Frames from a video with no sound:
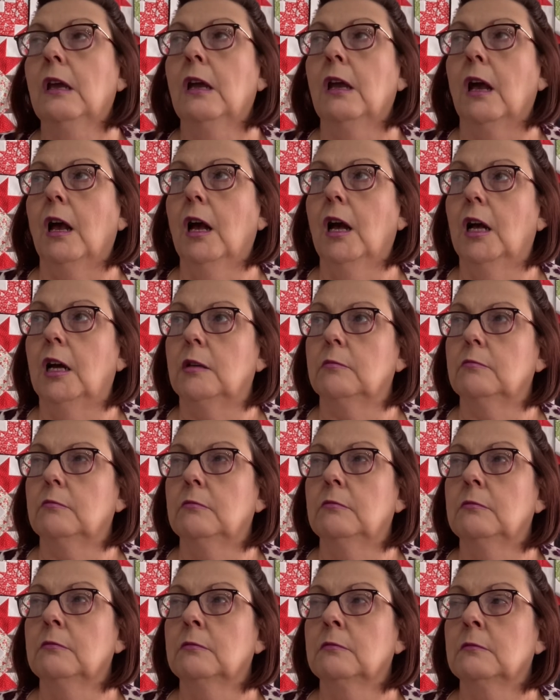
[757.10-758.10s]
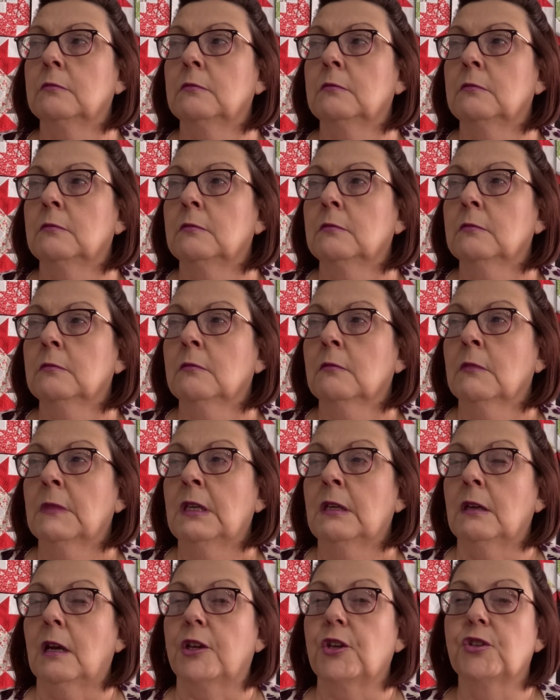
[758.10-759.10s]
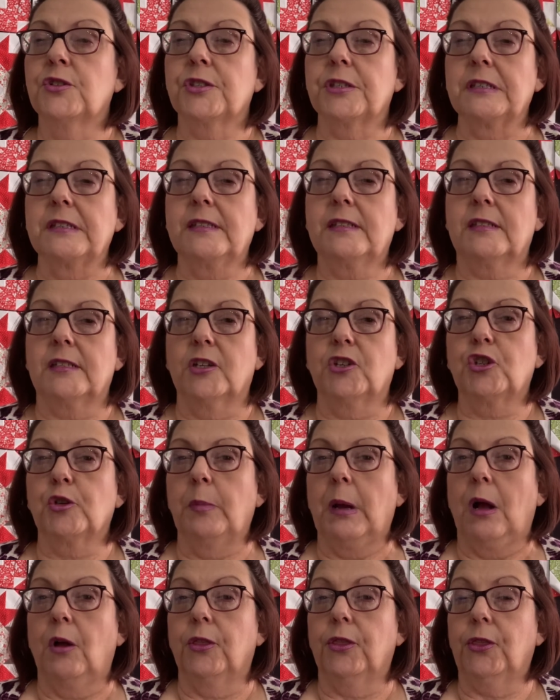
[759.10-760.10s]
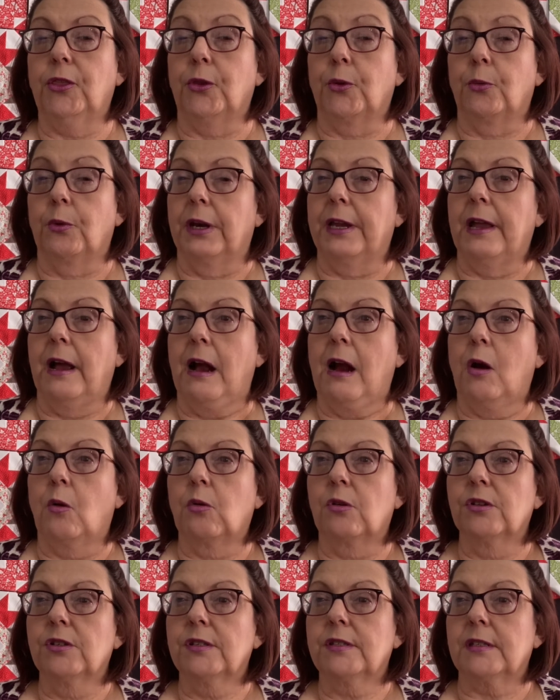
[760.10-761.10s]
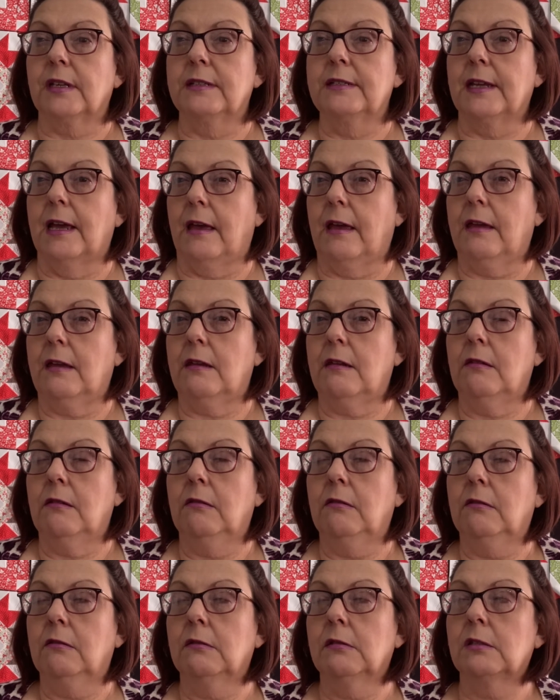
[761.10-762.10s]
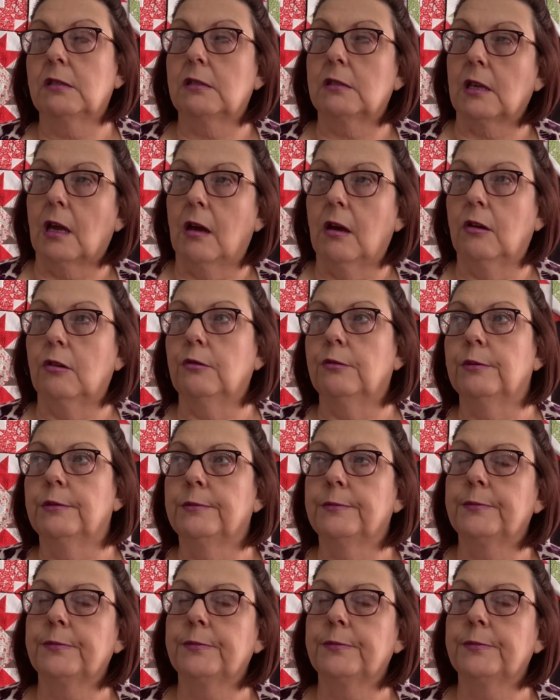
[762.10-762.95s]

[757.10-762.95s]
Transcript: I usually stitch about 3 hours a day, so